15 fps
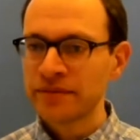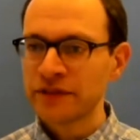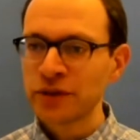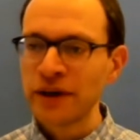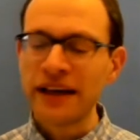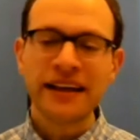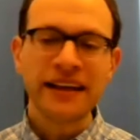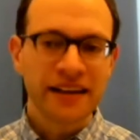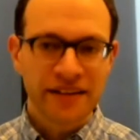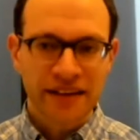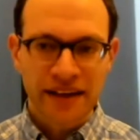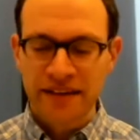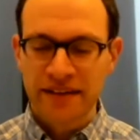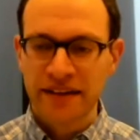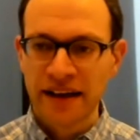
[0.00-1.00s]
training
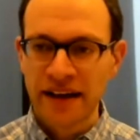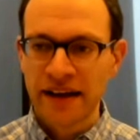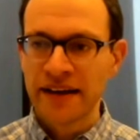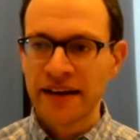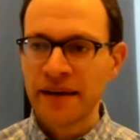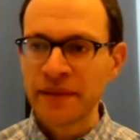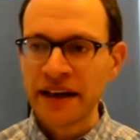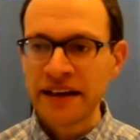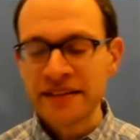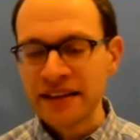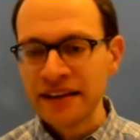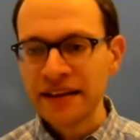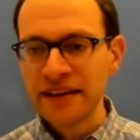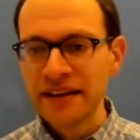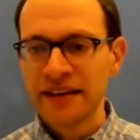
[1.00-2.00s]
at
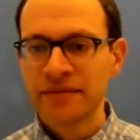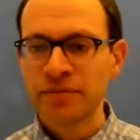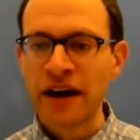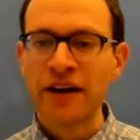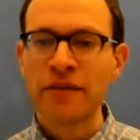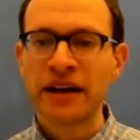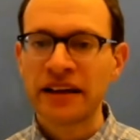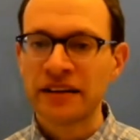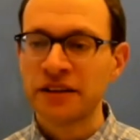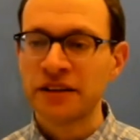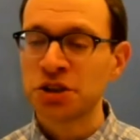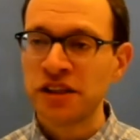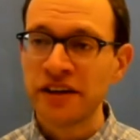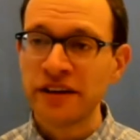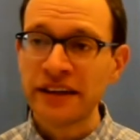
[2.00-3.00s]
MIT in biomedical
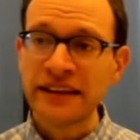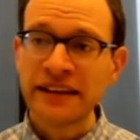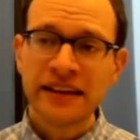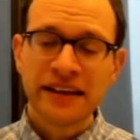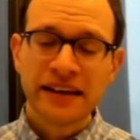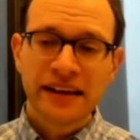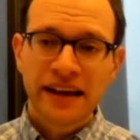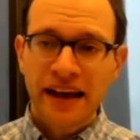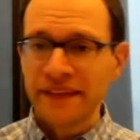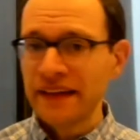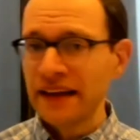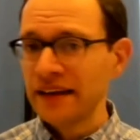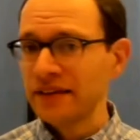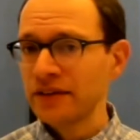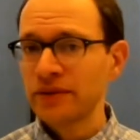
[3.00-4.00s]
engineering. And
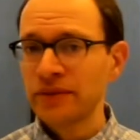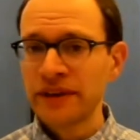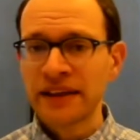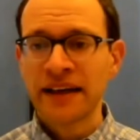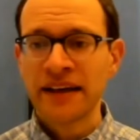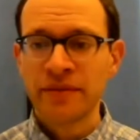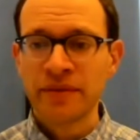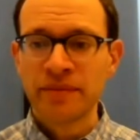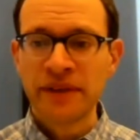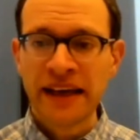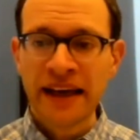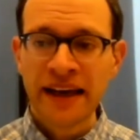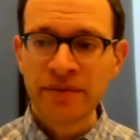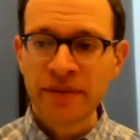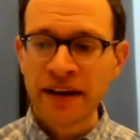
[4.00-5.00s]
then when I
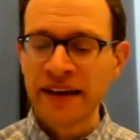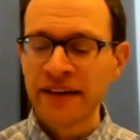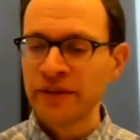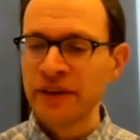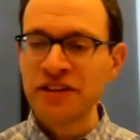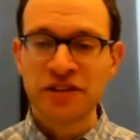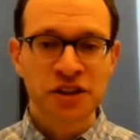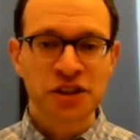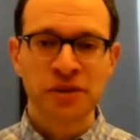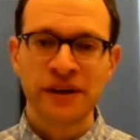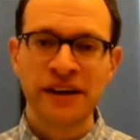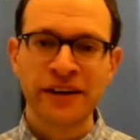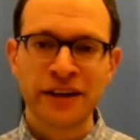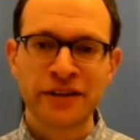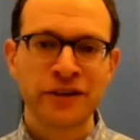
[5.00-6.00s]
began my research
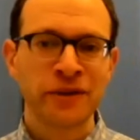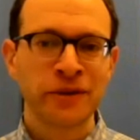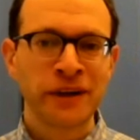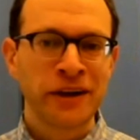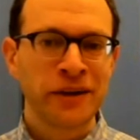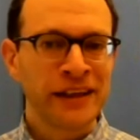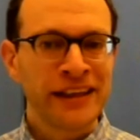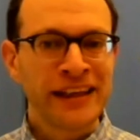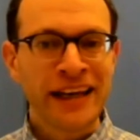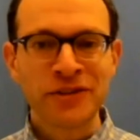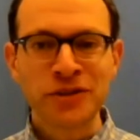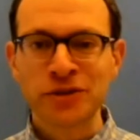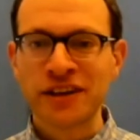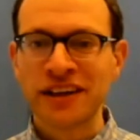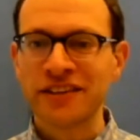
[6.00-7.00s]
career at Sloan Kettering
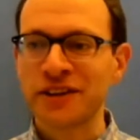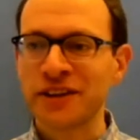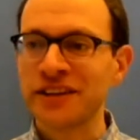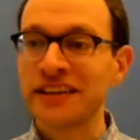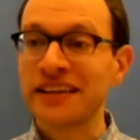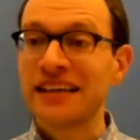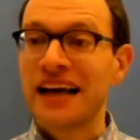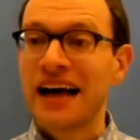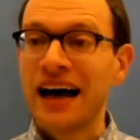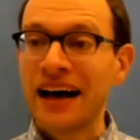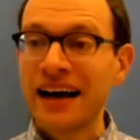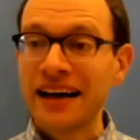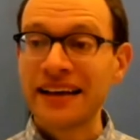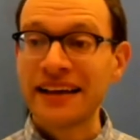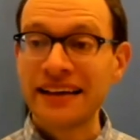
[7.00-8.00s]
Cancer Center,
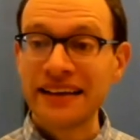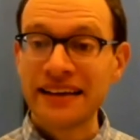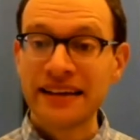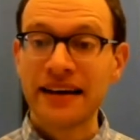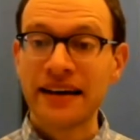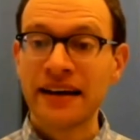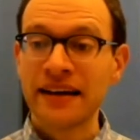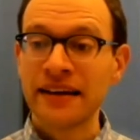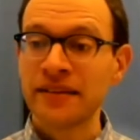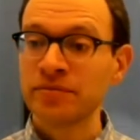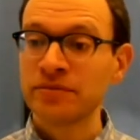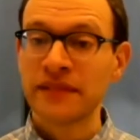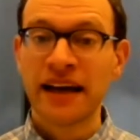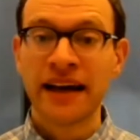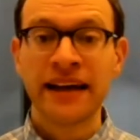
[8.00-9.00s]
I
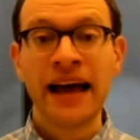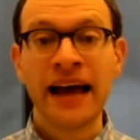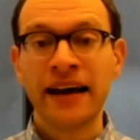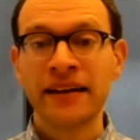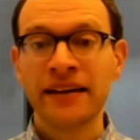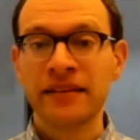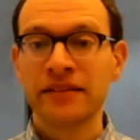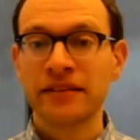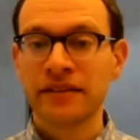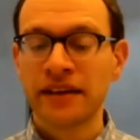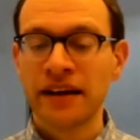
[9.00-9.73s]
hadn't